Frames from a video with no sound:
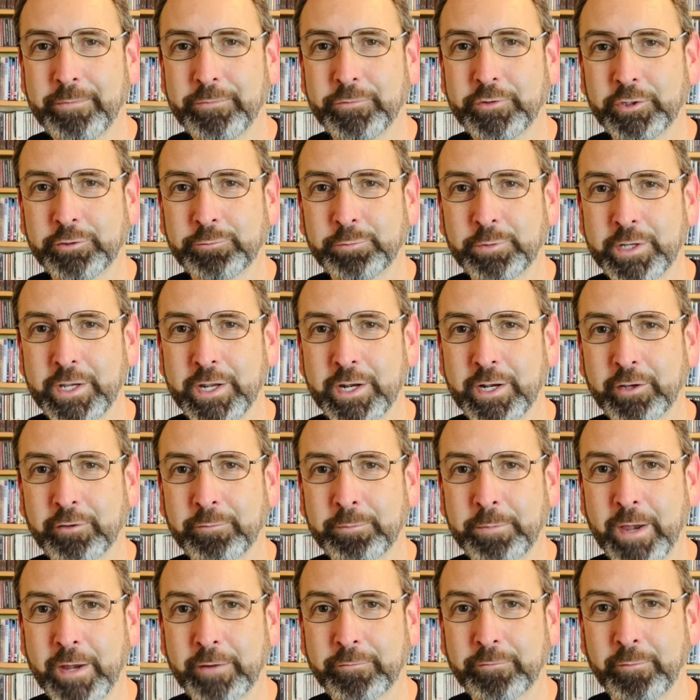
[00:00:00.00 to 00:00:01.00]
just what you'd
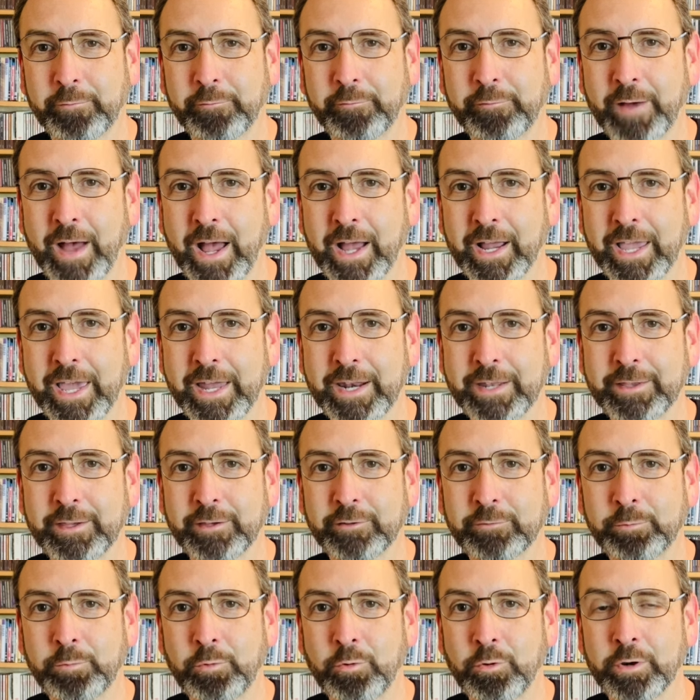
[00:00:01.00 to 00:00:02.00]
expect from Foghat at this
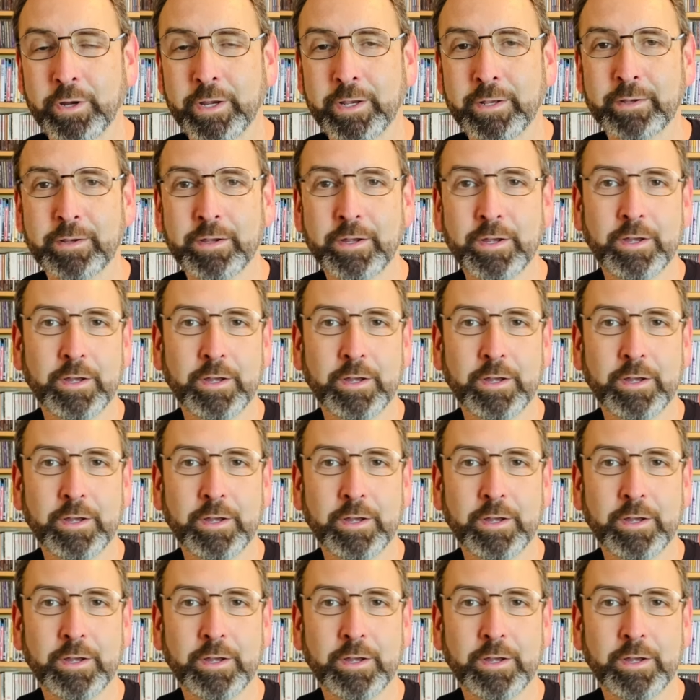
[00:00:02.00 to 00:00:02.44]
point.